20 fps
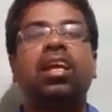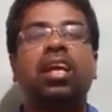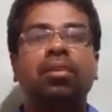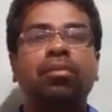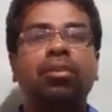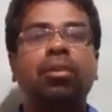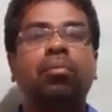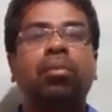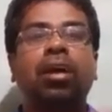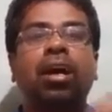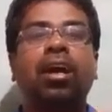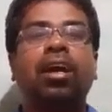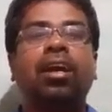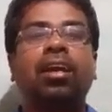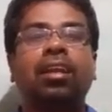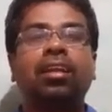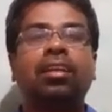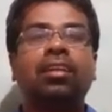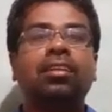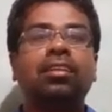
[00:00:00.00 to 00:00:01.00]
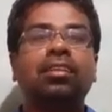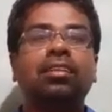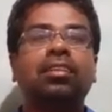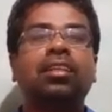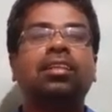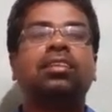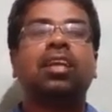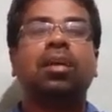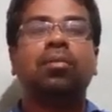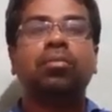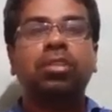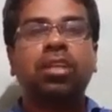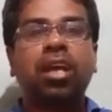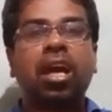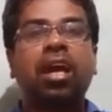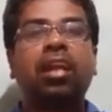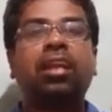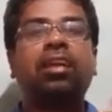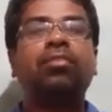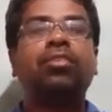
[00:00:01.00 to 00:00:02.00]
It is already there in your mind.
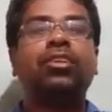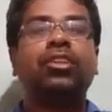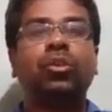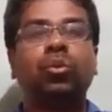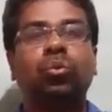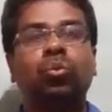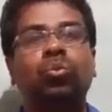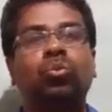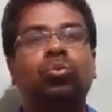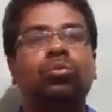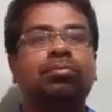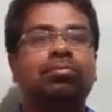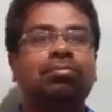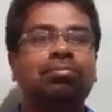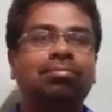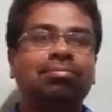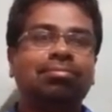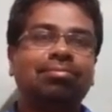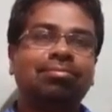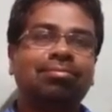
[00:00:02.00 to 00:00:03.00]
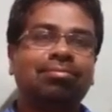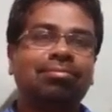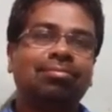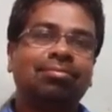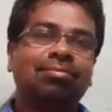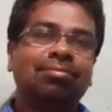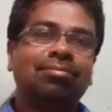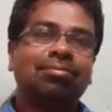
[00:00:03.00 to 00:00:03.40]
Just I'm sharing with you.